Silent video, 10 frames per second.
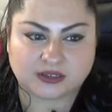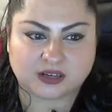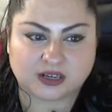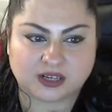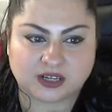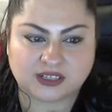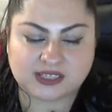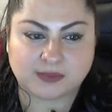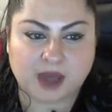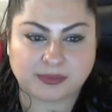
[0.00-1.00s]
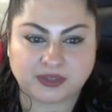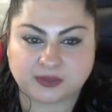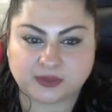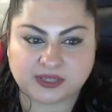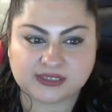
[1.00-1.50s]
are some
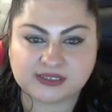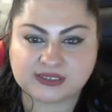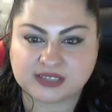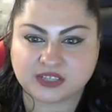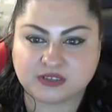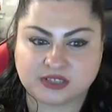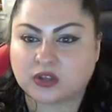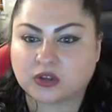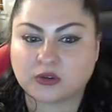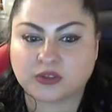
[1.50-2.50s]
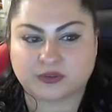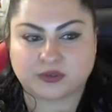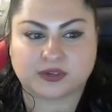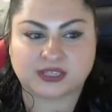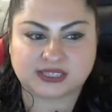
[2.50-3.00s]
popular ones, and you just go
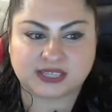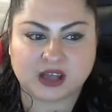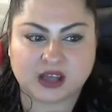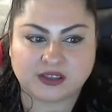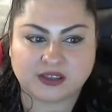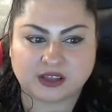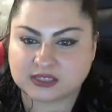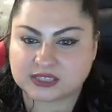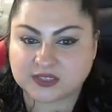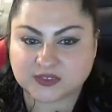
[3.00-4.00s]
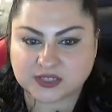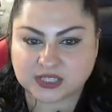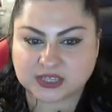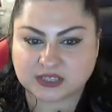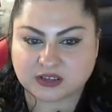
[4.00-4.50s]
through it. See how they all look
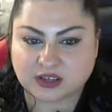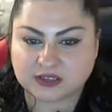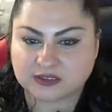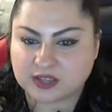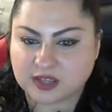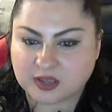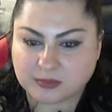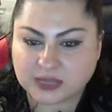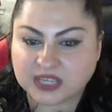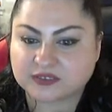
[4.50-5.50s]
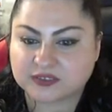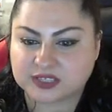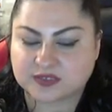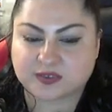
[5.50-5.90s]
different. They're all made for different